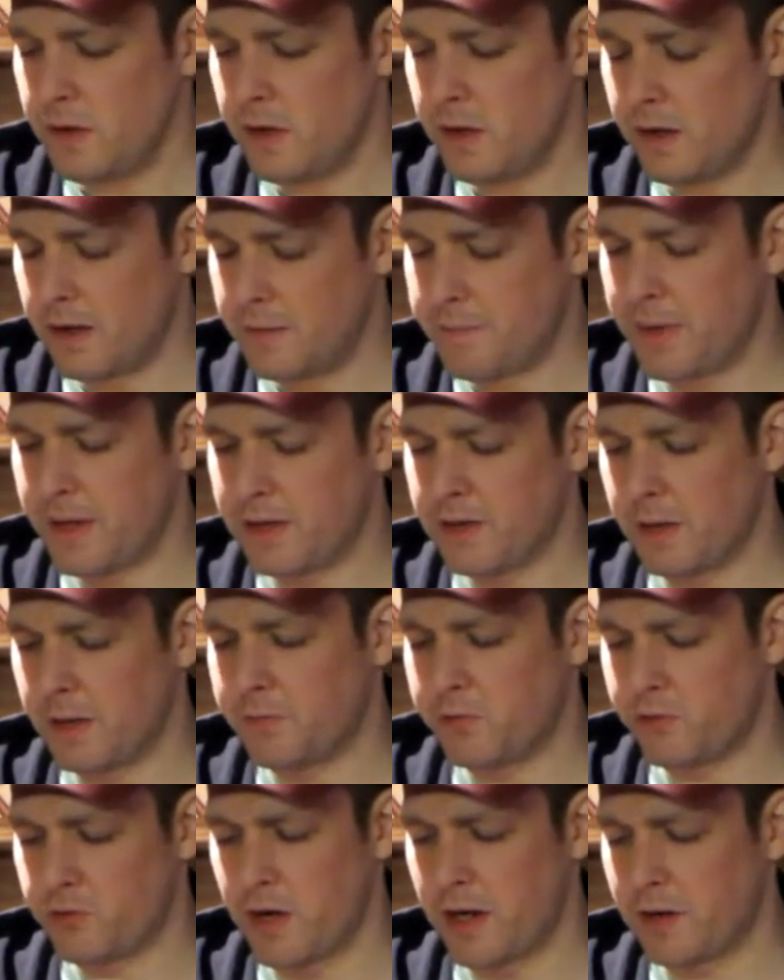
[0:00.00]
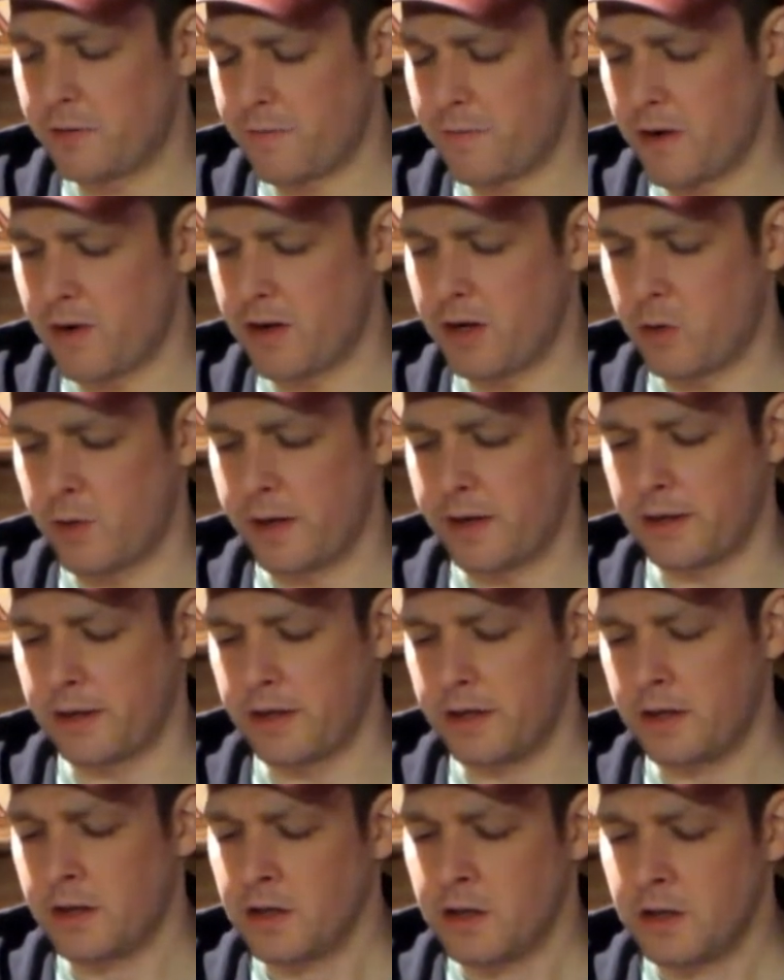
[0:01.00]
It picked up strength very
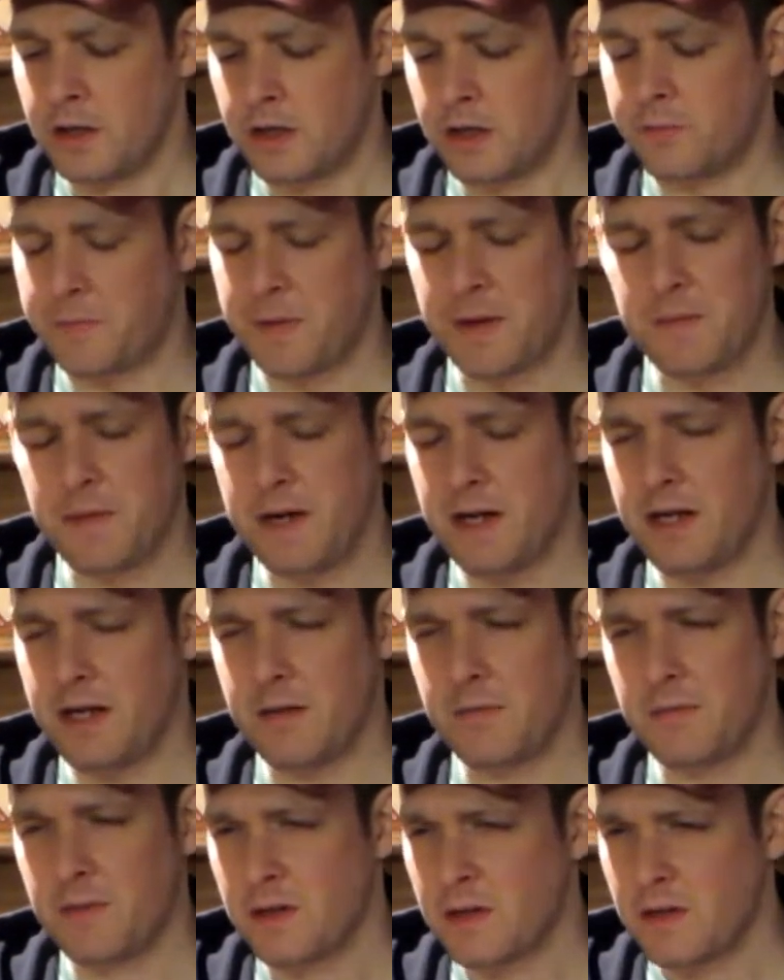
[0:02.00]
quickly. It's been medium,